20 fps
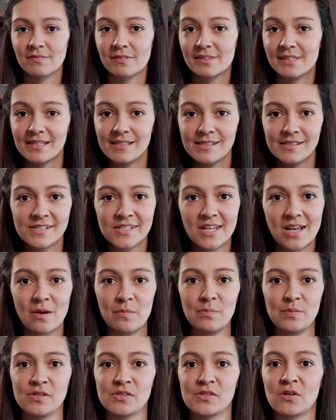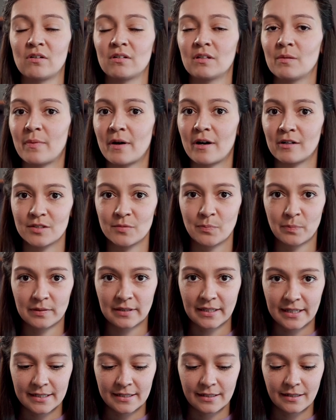This step is all about
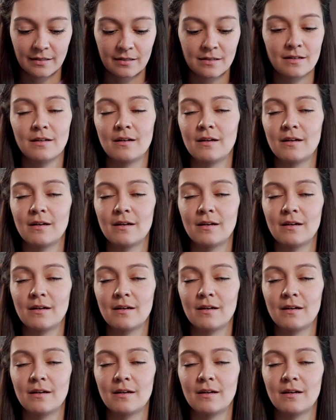planning.